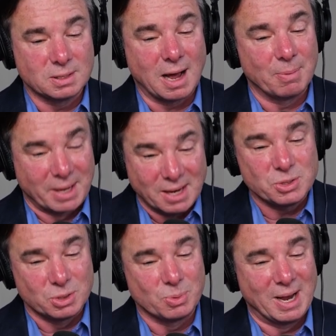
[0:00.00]

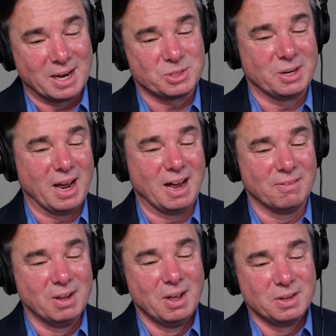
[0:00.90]
obligations we actually
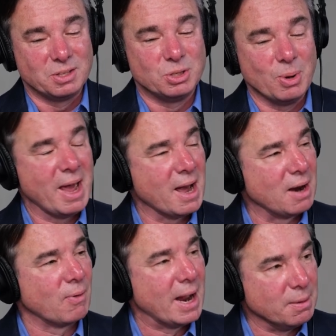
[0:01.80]
have to do
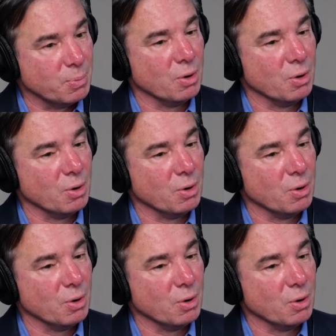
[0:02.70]
AI right,